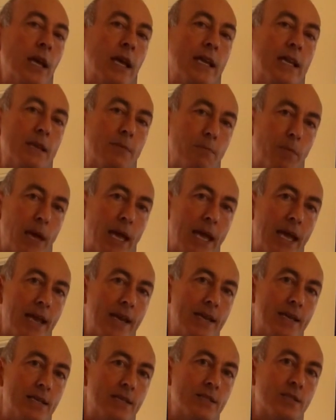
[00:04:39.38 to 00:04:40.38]
It
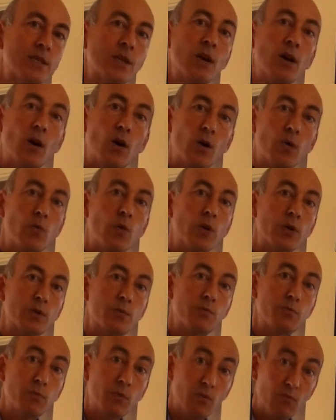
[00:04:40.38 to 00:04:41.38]
depends on
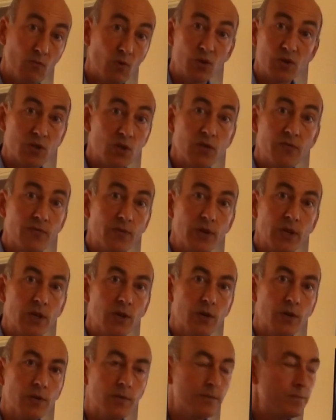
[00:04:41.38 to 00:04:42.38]
what's good for
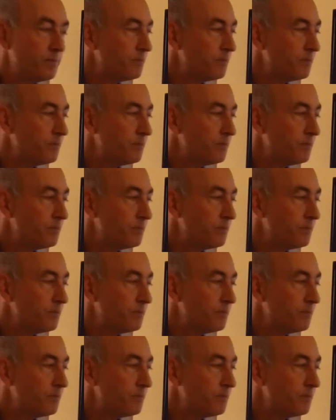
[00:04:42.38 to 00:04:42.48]
you.